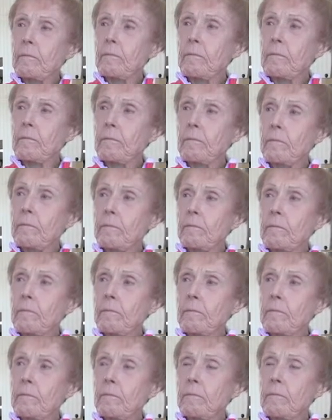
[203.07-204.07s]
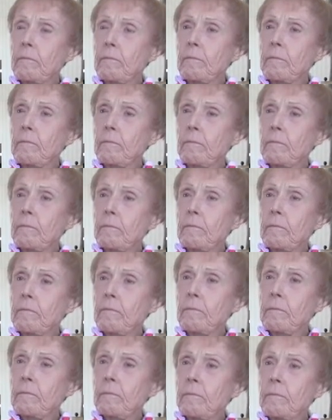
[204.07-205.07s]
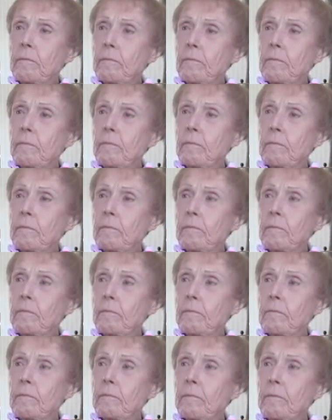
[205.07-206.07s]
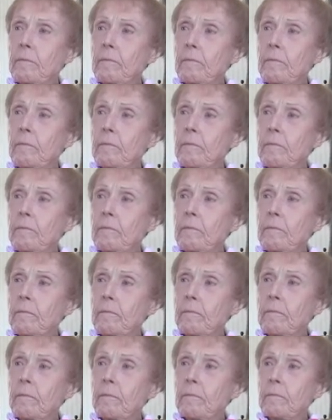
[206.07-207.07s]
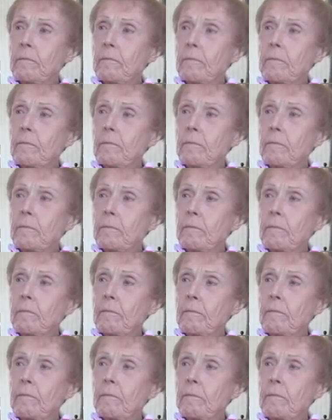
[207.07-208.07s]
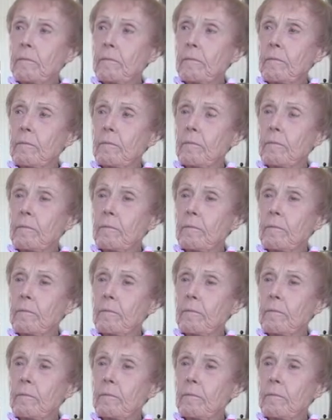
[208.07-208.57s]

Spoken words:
(silent)